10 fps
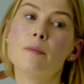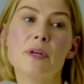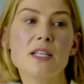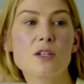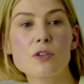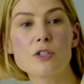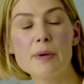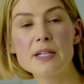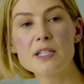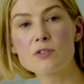He's got
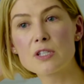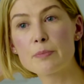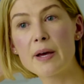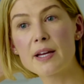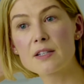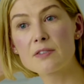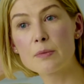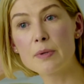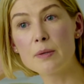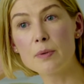tremendous respect for
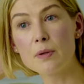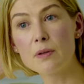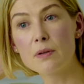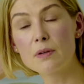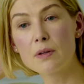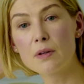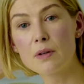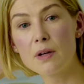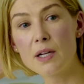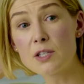people,
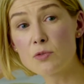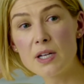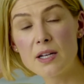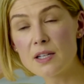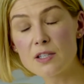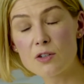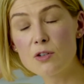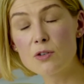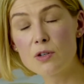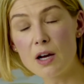and it's really nice. The
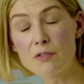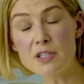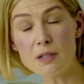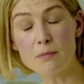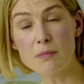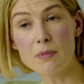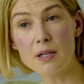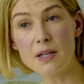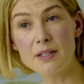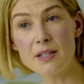crew loved him,
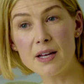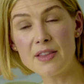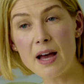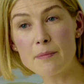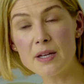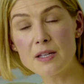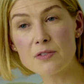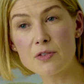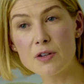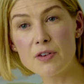and that makes
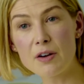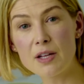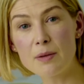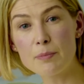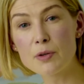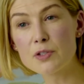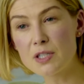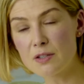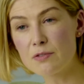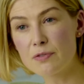for a very
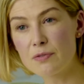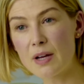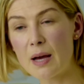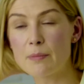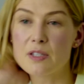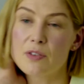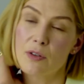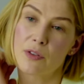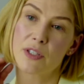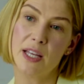positive
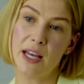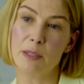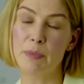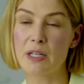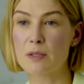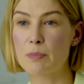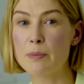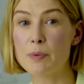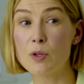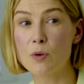atmosphere on set, because
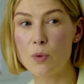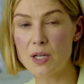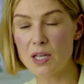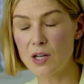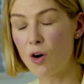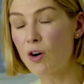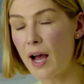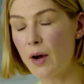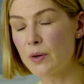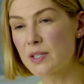people who are working long
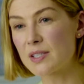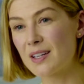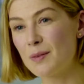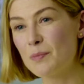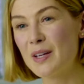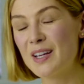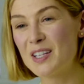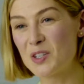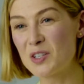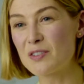hours,
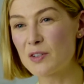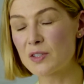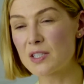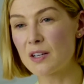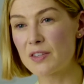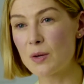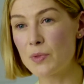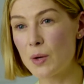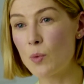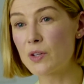doing difficult stuff,
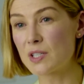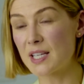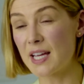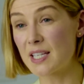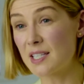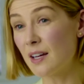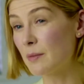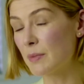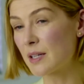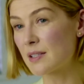they want to get it
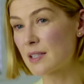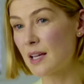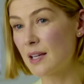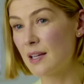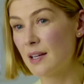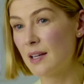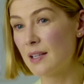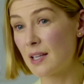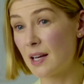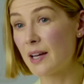done because they
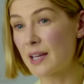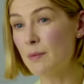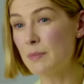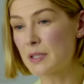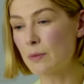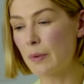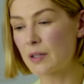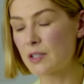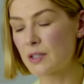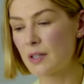like him so
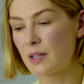much.